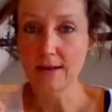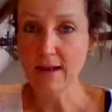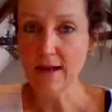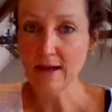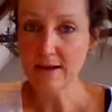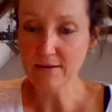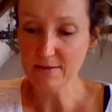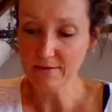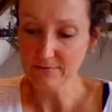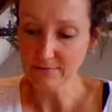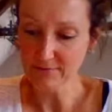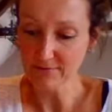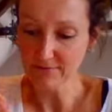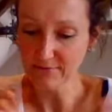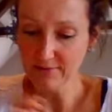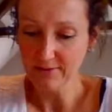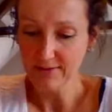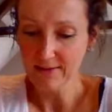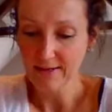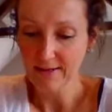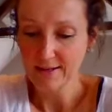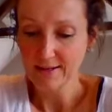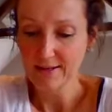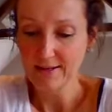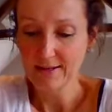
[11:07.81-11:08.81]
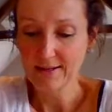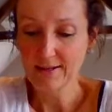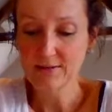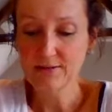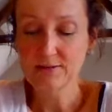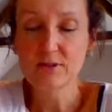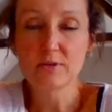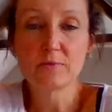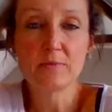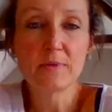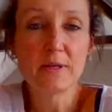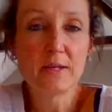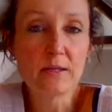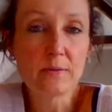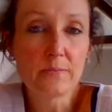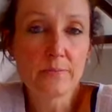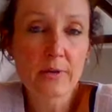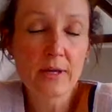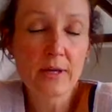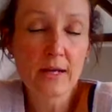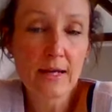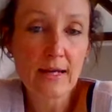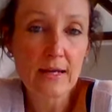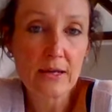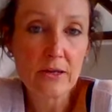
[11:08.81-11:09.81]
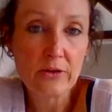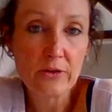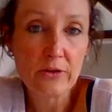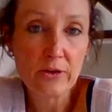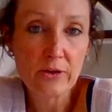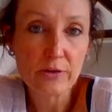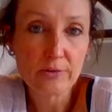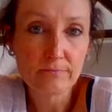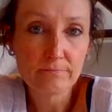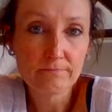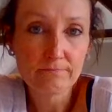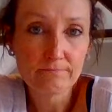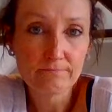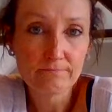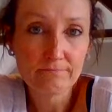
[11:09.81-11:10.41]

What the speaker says: love to manipulate you?